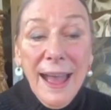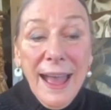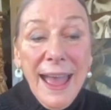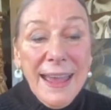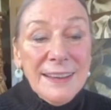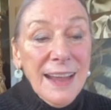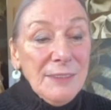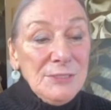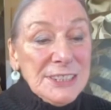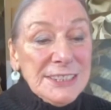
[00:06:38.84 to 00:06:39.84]

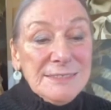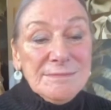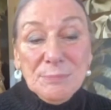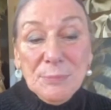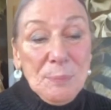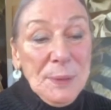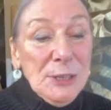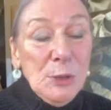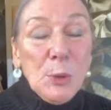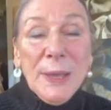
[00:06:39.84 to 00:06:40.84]
I've just
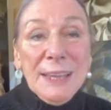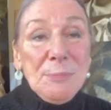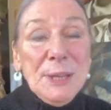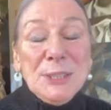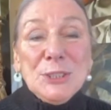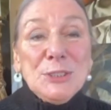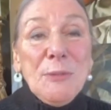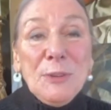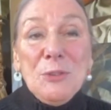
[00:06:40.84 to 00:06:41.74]
been looking at pictures of it